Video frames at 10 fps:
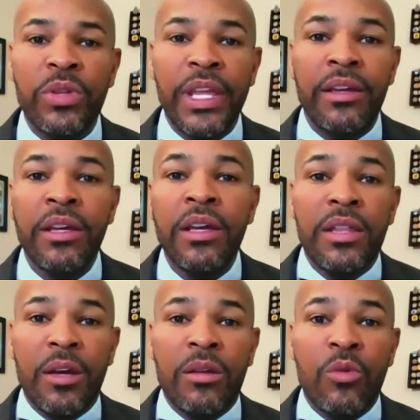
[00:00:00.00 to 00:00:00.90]
think
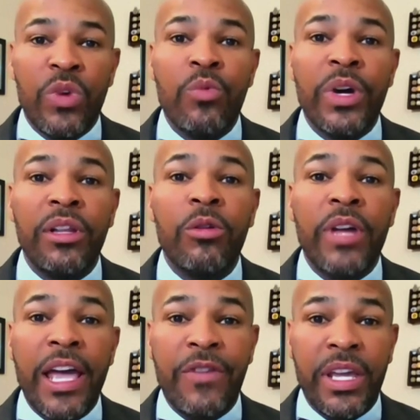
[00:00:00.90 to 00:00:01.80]
that we went a little
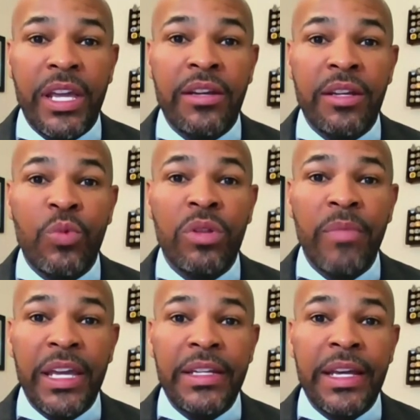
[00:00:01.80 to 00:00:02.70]
heavy-handed with
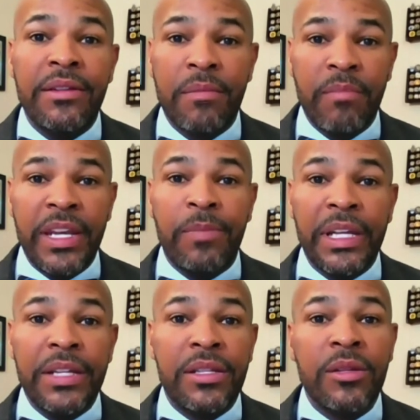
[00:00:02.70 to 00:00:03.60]
mandates in many
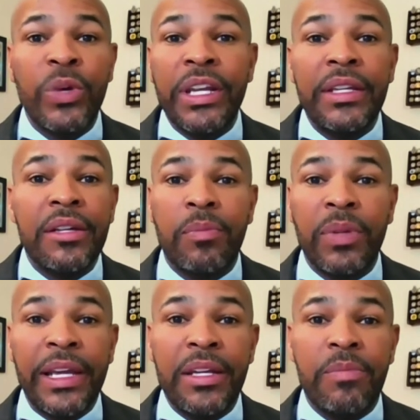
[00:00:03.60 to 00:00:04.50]
places, and we didn't
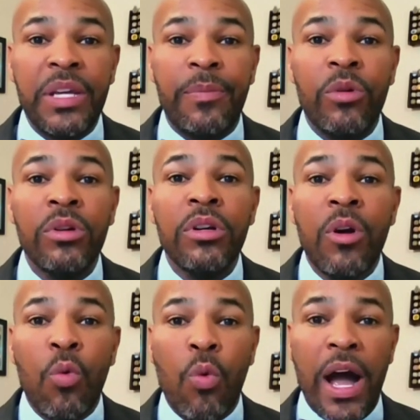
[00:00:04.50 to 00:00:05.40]
explain to people
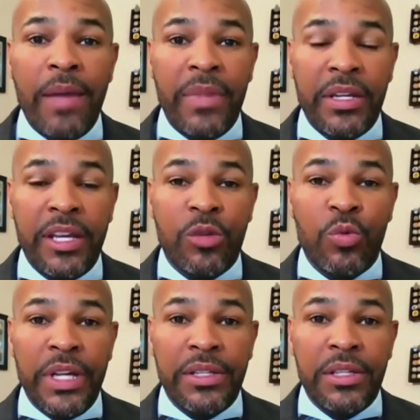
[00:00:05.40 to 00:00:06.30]
why mandates
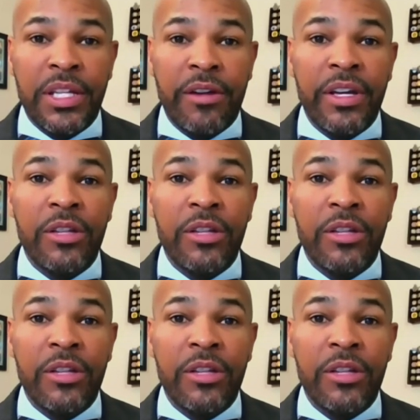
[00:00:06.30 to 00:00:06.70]
were necessary